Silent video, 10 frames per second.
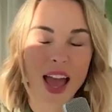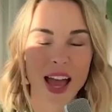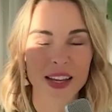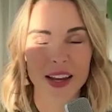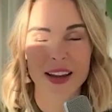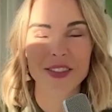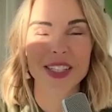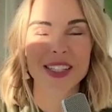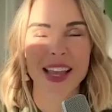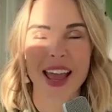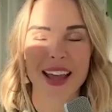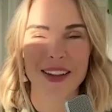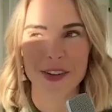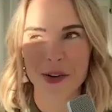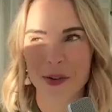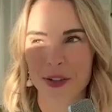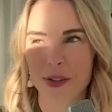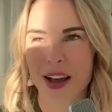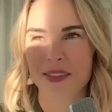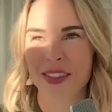And I have to say, you know,
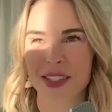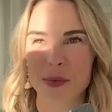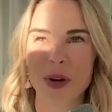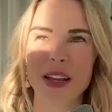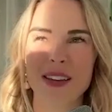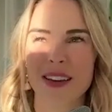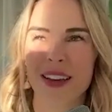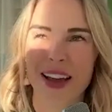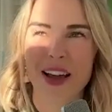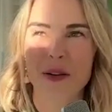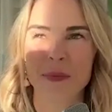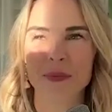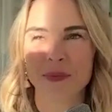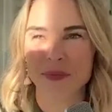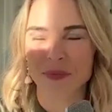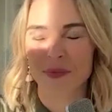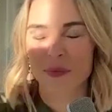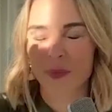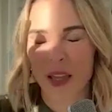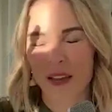you have this one um
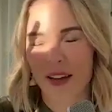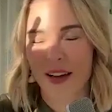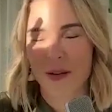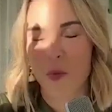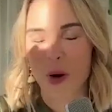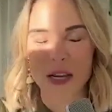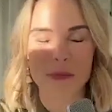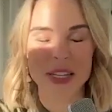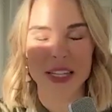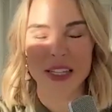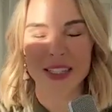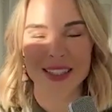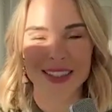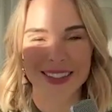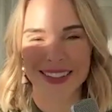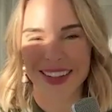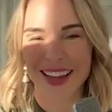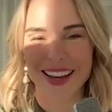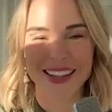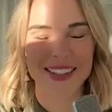uh, one piece
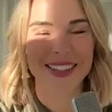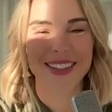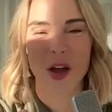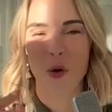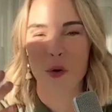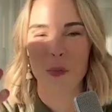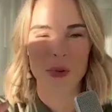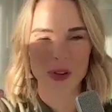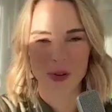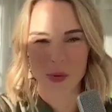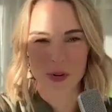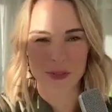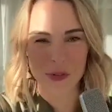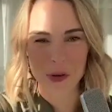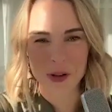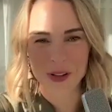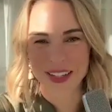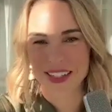and it's so beautiful.